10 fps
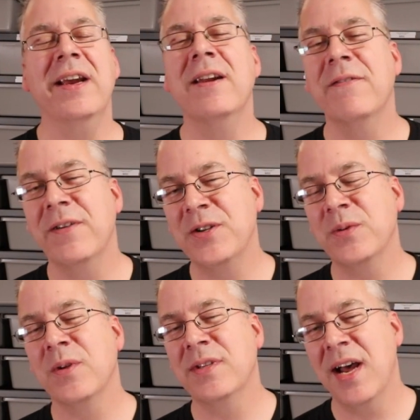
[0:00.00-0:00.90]

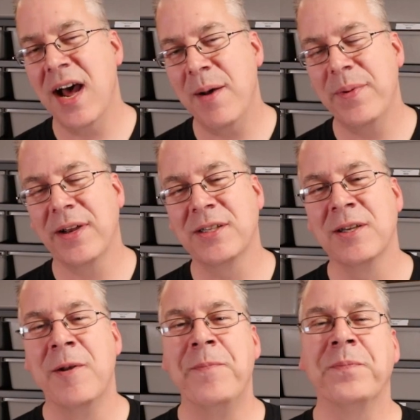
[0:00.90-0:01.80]
individual topics.